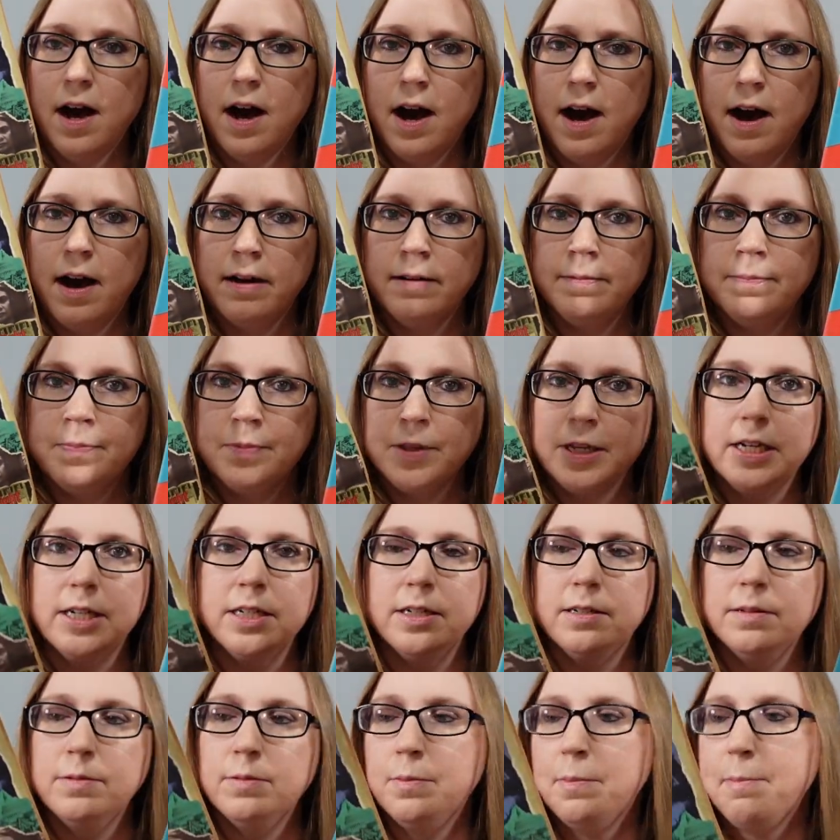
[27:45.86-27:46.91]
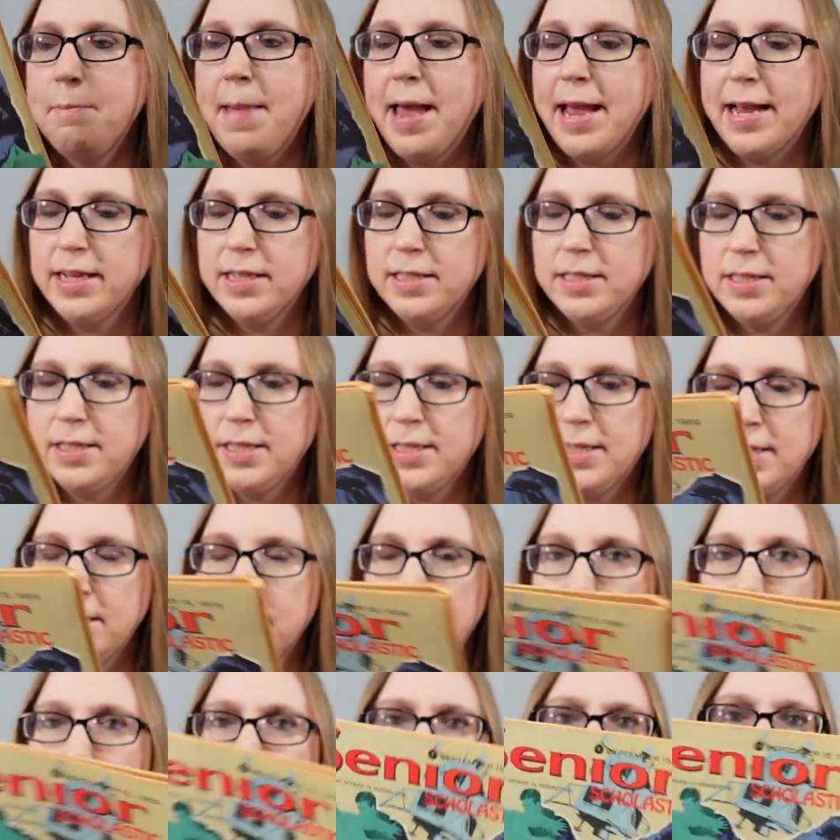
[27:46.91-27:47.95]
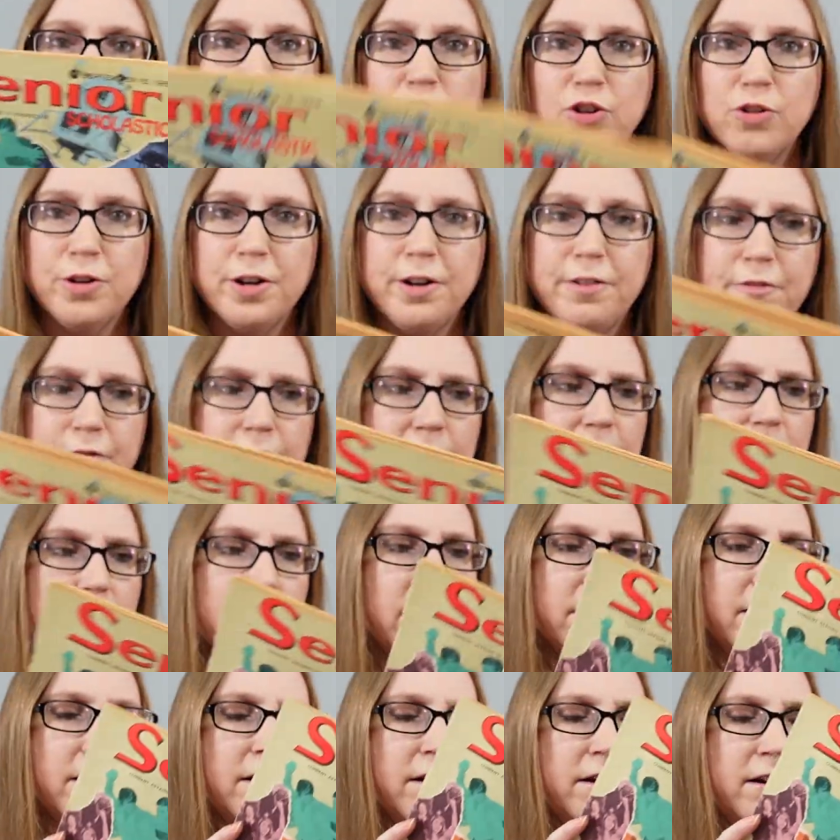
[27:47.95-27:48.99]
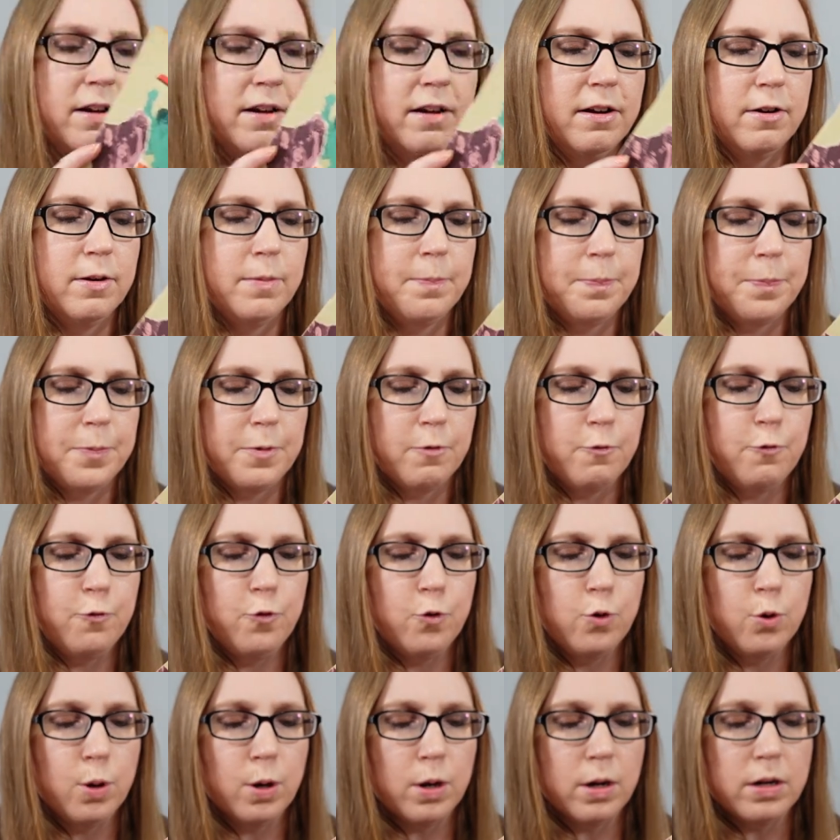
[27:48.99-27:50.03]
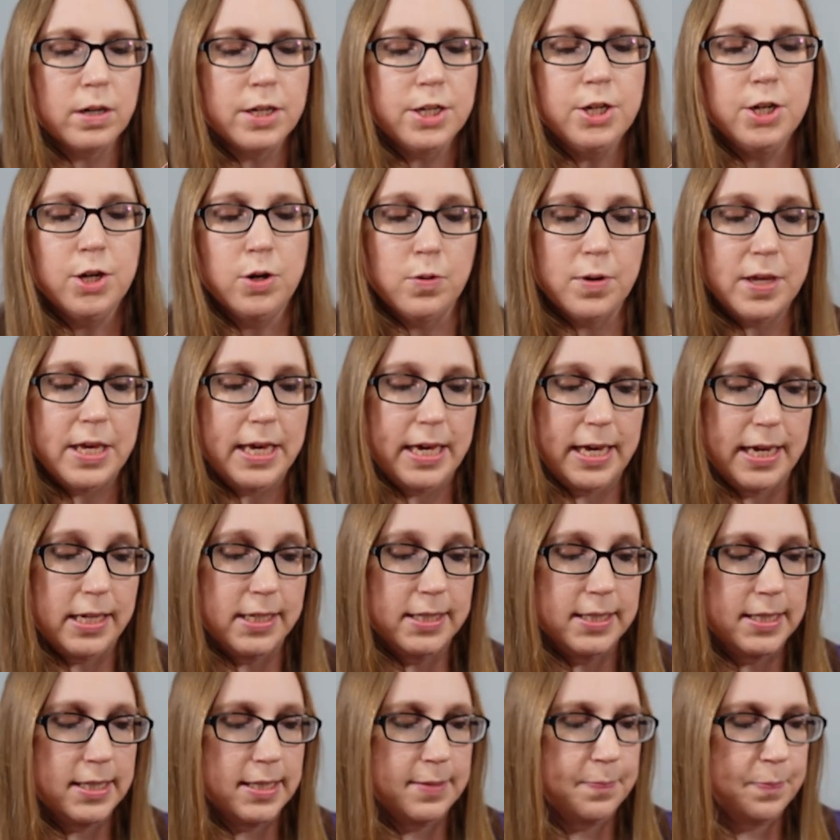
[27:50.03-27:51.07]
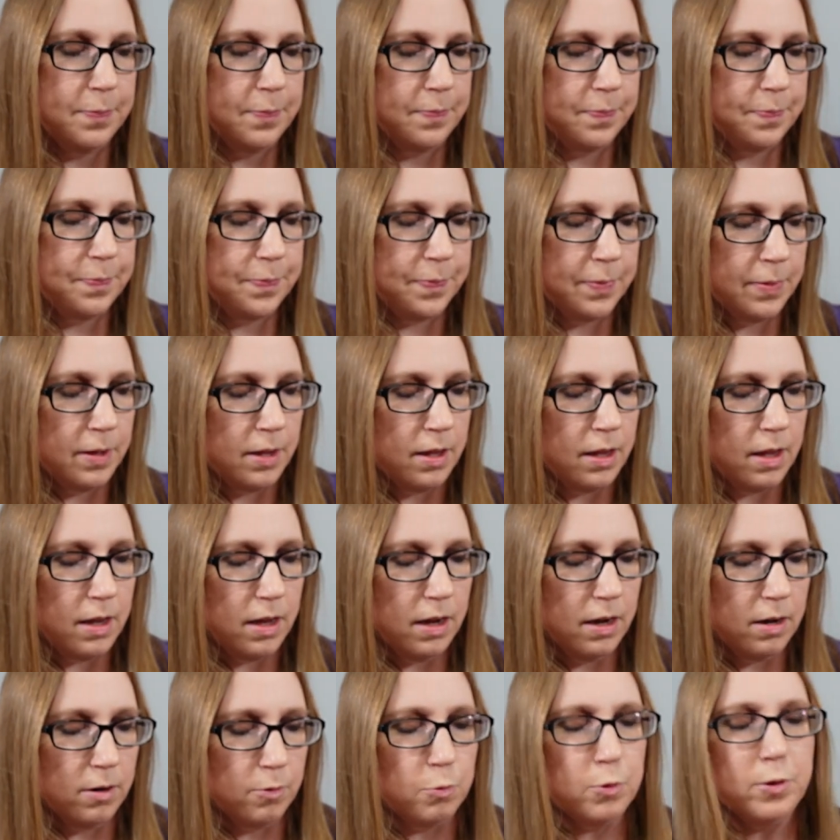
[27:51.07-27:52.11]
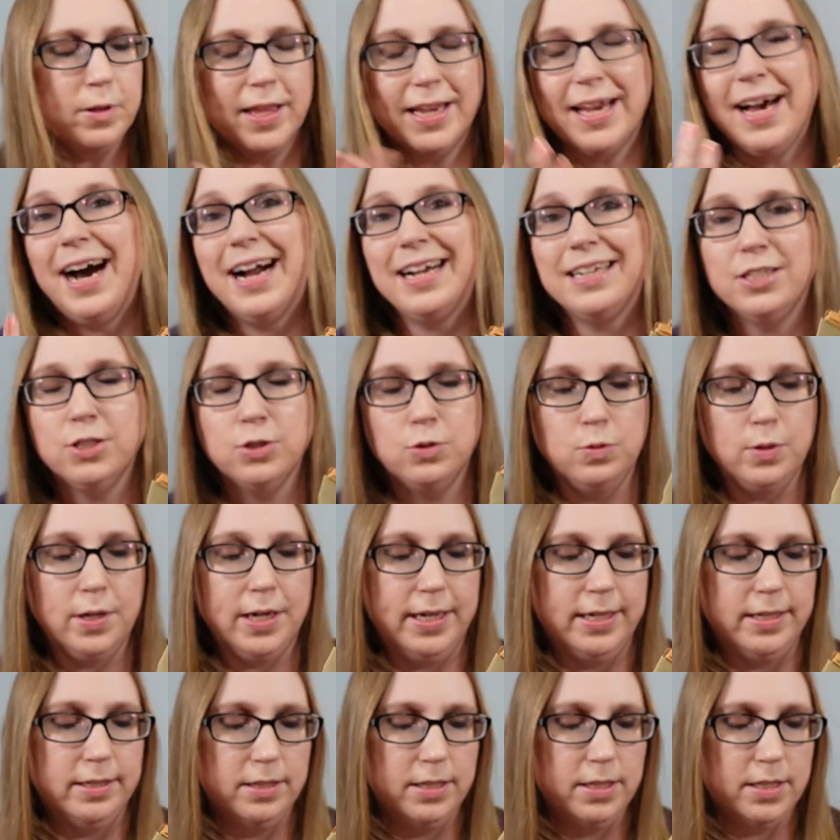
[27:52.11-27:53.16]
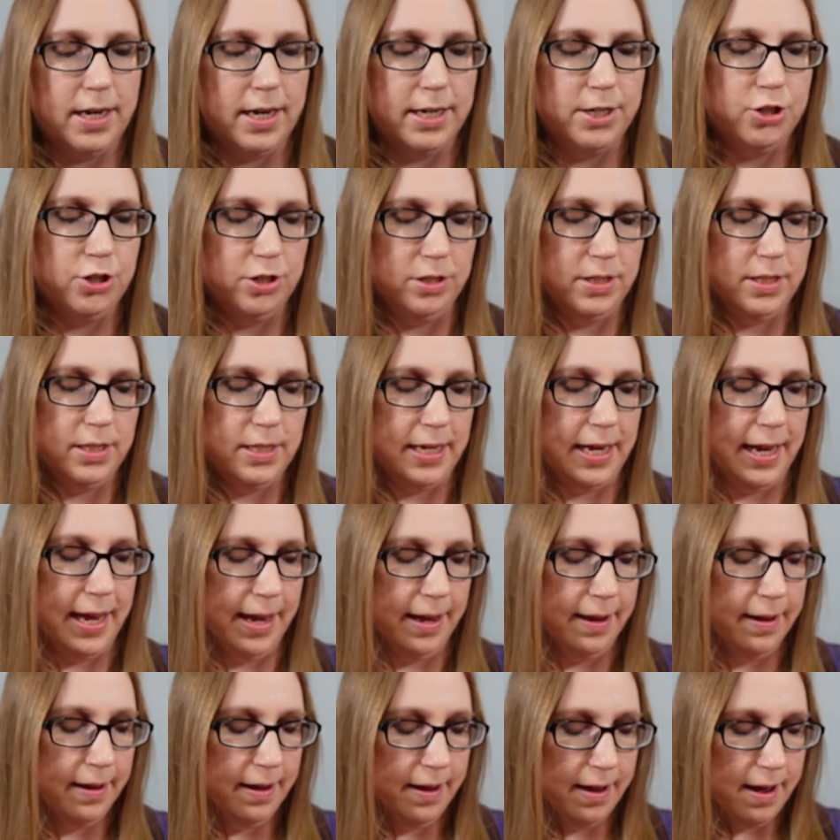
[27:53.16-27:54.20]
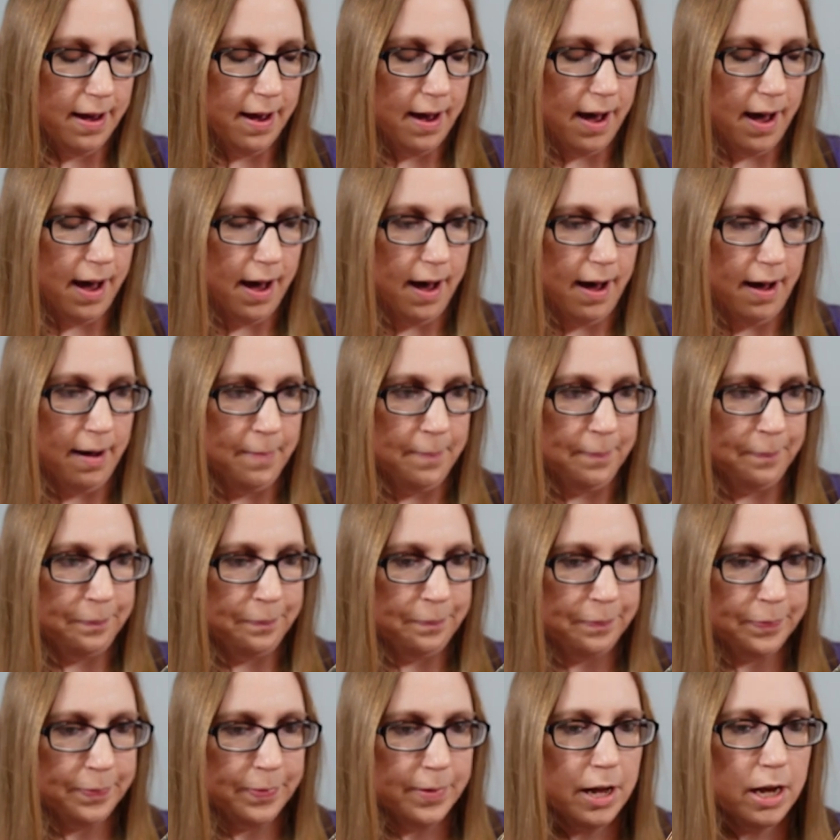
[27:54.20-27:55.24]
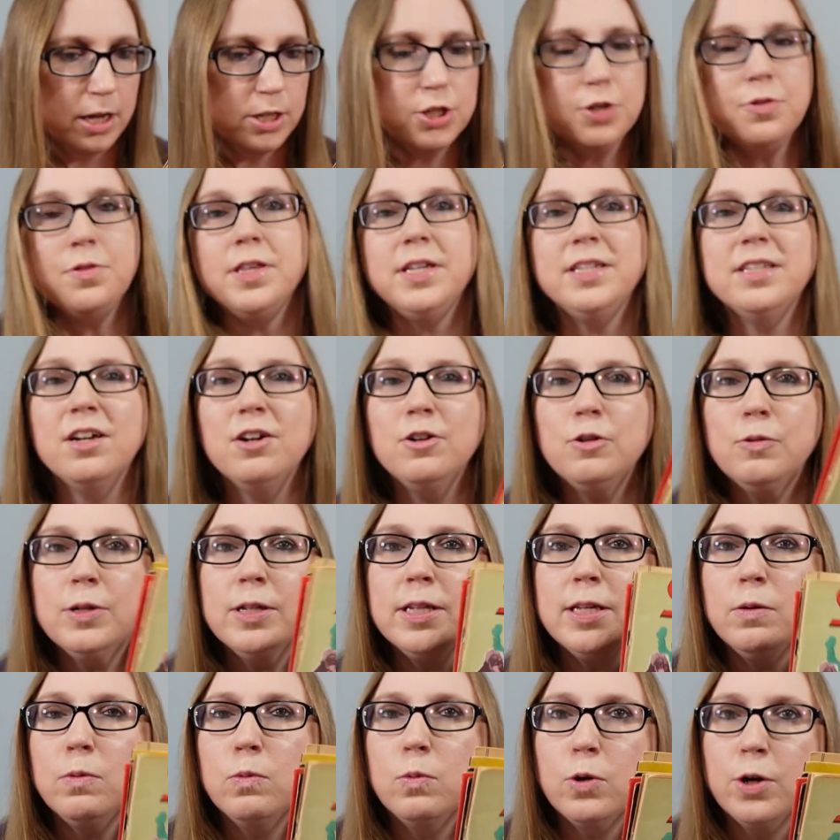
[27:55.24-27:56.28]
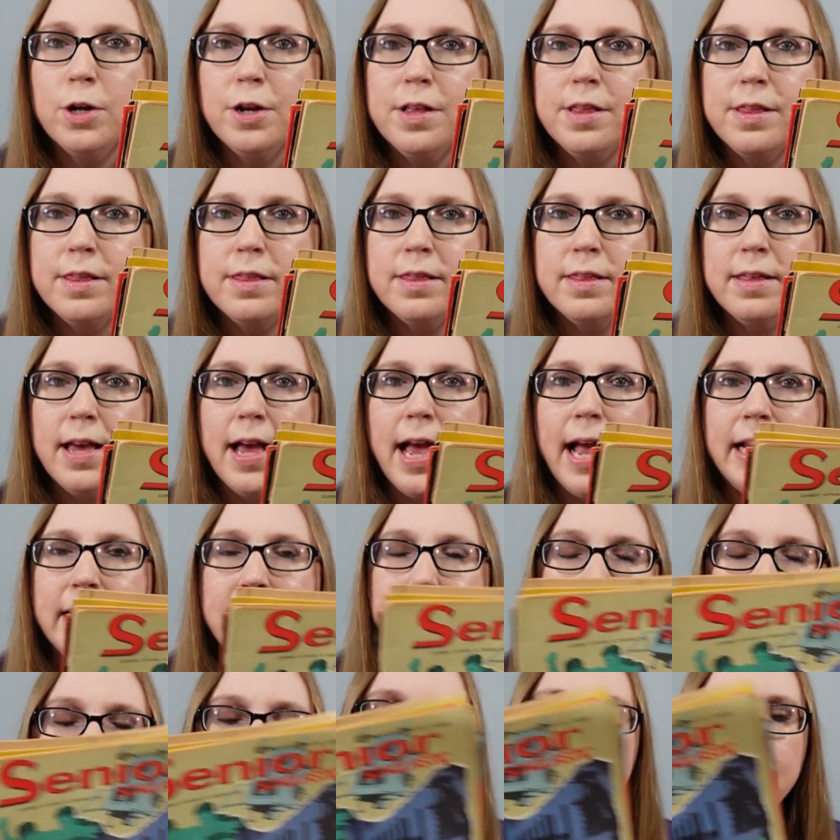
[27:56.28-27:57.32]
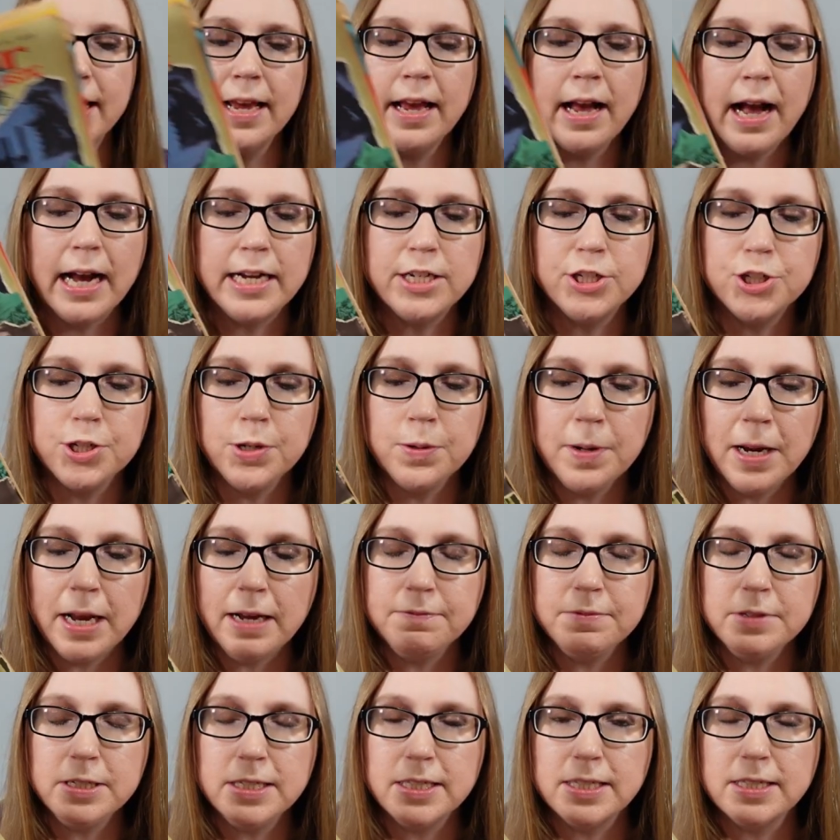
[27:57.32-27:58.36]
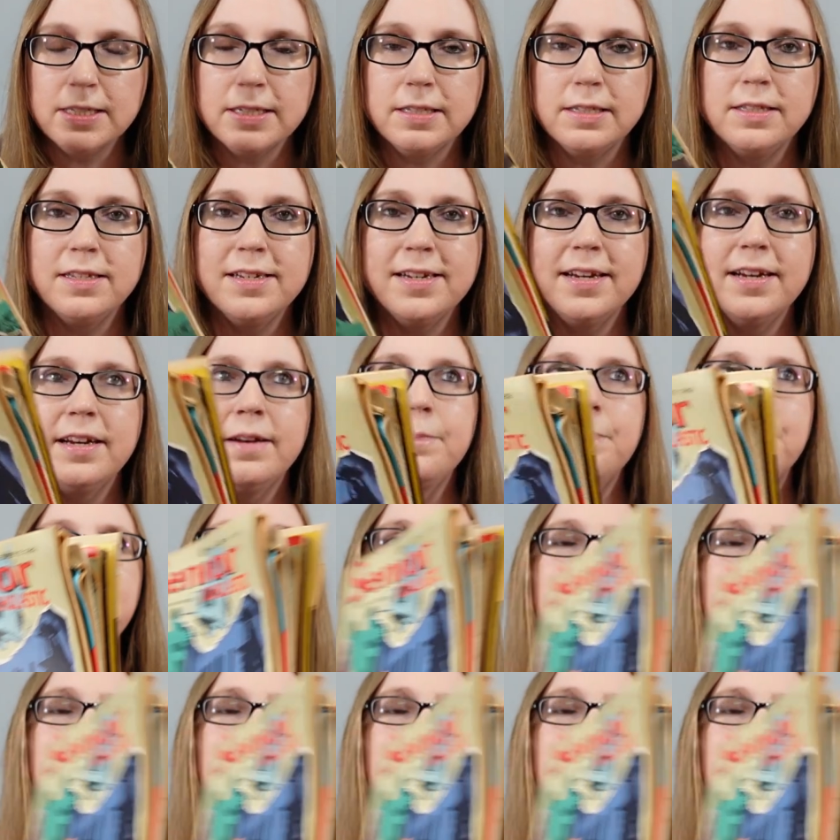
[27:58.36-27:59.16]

Um, like a magazine of like current affair for, you know, kids. Well, like high school kids, I should say. Um, so these aren't really worth anything. I don't have these listed.